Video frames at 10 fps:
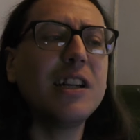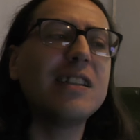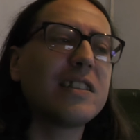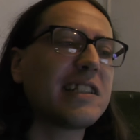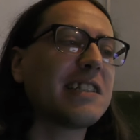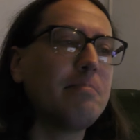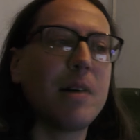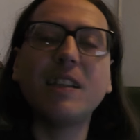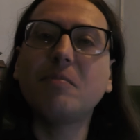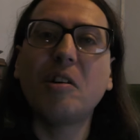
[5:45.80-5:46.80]
Pretty
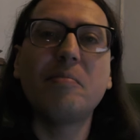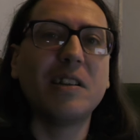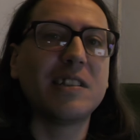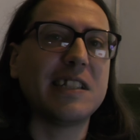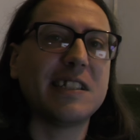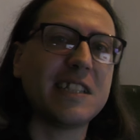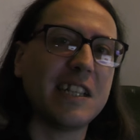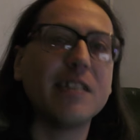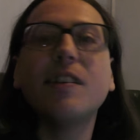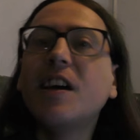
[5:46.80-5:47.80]
interesting band. I might be
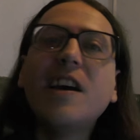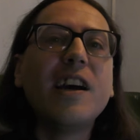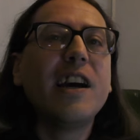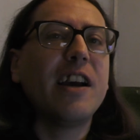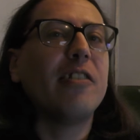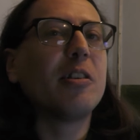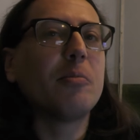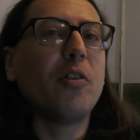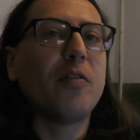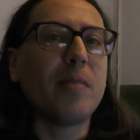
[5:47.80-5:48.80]
interested in
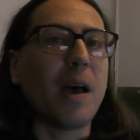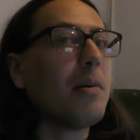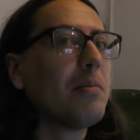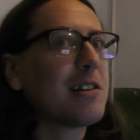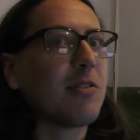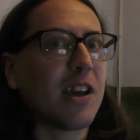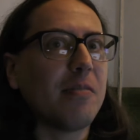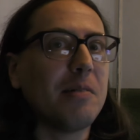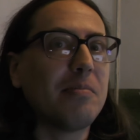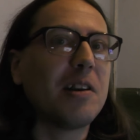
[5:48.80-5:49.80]
hearing more from them. I'm sure
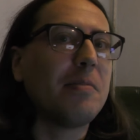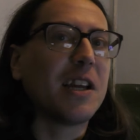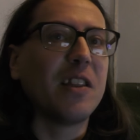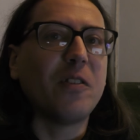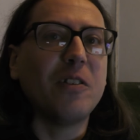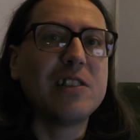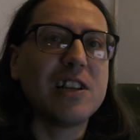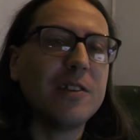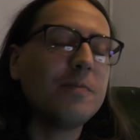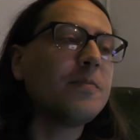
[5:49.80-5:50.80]
they'll be pretty big in the
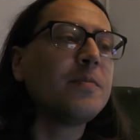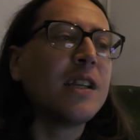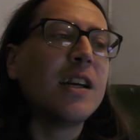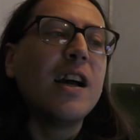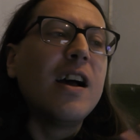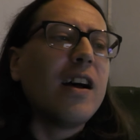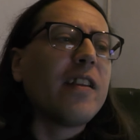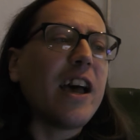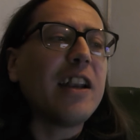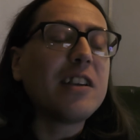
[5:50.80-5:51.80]
future.
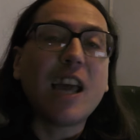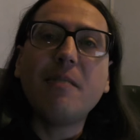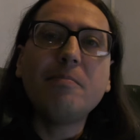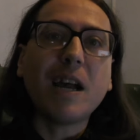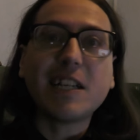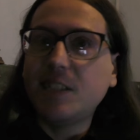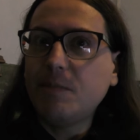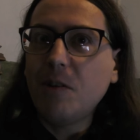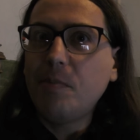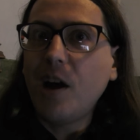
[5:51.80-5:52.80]
Then came
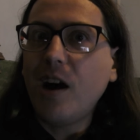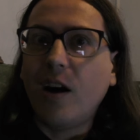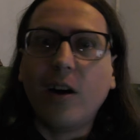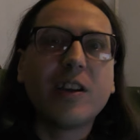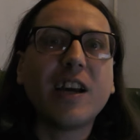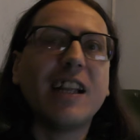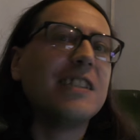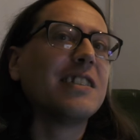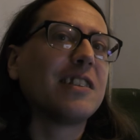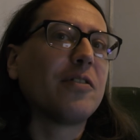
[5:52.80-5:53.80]
Maximo Park,
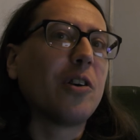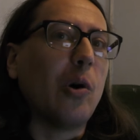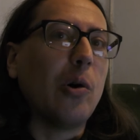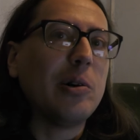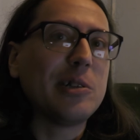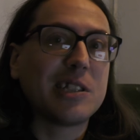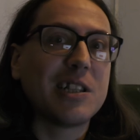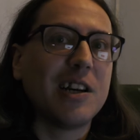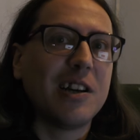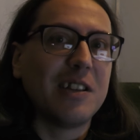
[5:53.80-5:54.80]
and of course,
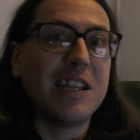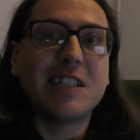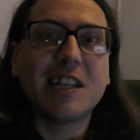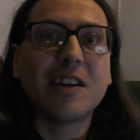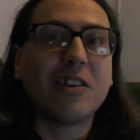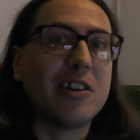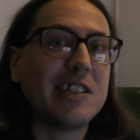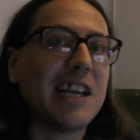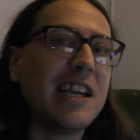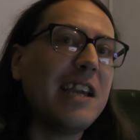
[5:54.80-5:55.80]
the lead singer,
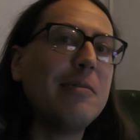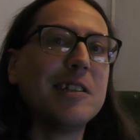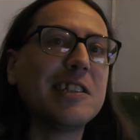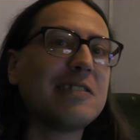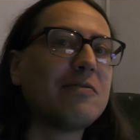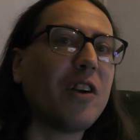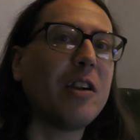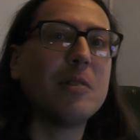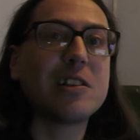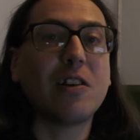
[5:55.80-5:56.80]
I'd say he was
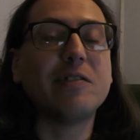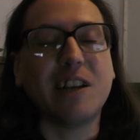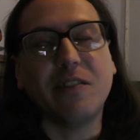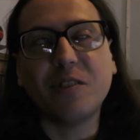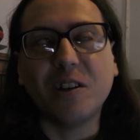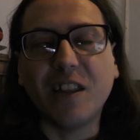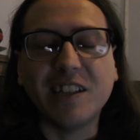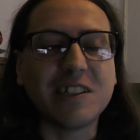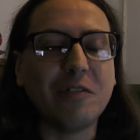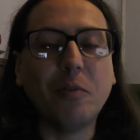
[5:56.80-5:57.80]
very much, obviously I've heard
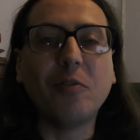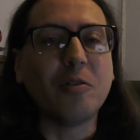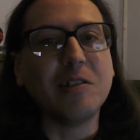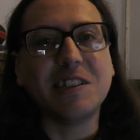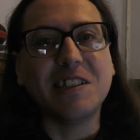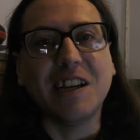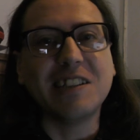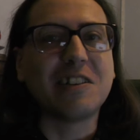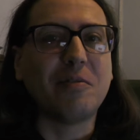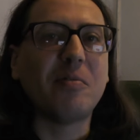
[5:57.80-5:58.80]
their stuff before and seen
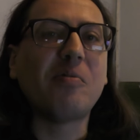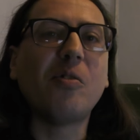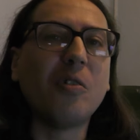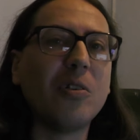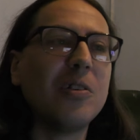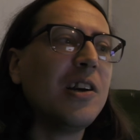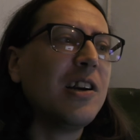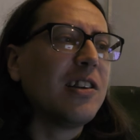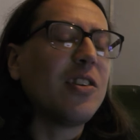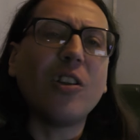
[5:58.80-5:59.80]
their stuff before.
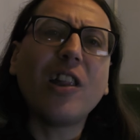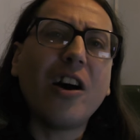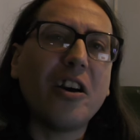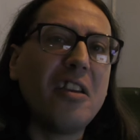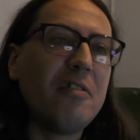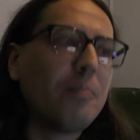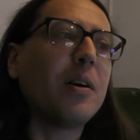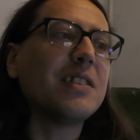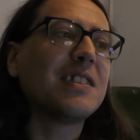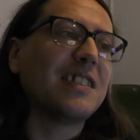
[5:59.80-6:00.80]
Not live,
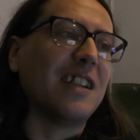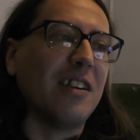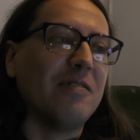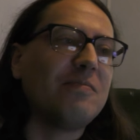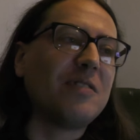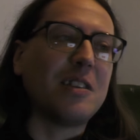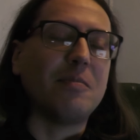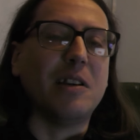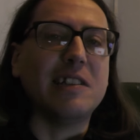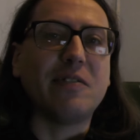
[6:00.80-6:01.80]
but, you know,
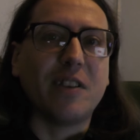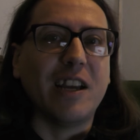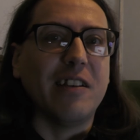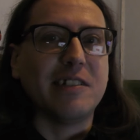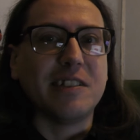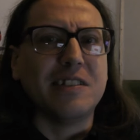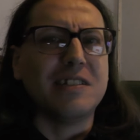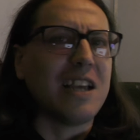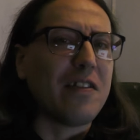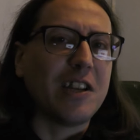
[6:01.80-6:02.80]
the music videos,
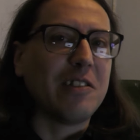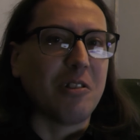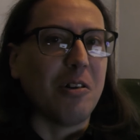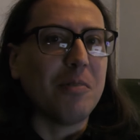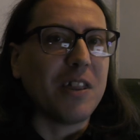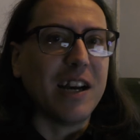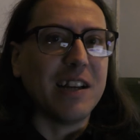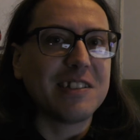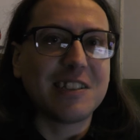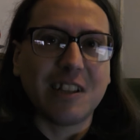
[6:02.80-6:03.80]
and definitely grew
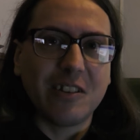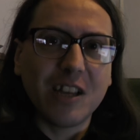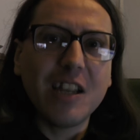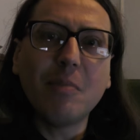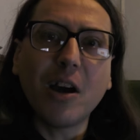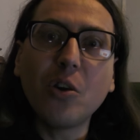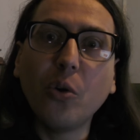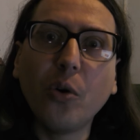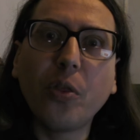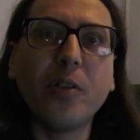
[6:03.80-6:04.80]
that. It's like, in my
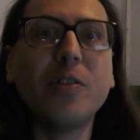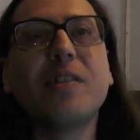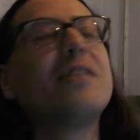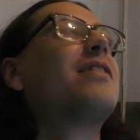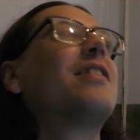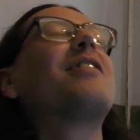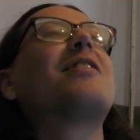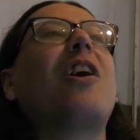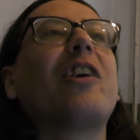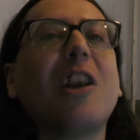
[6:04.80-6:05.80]
youth, and the
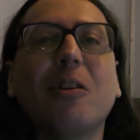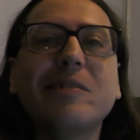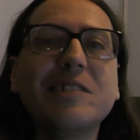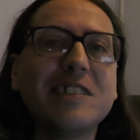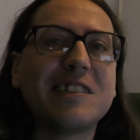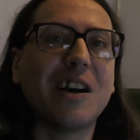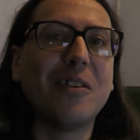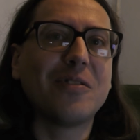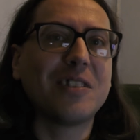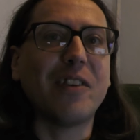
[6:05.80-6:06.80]
nightclubs and
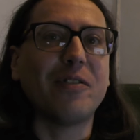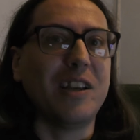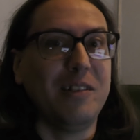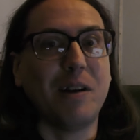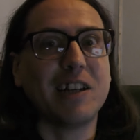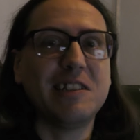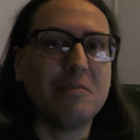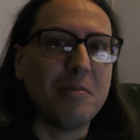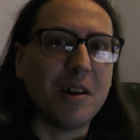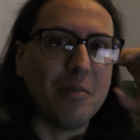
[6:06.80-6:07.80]
stuff, definitely
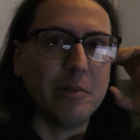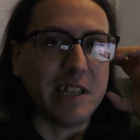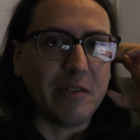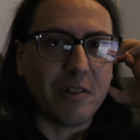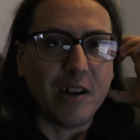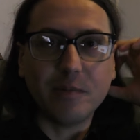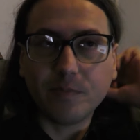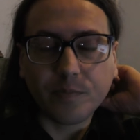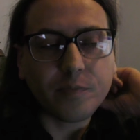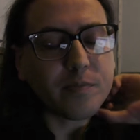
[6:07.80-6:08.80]
Maximo Park was everywhere.
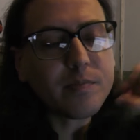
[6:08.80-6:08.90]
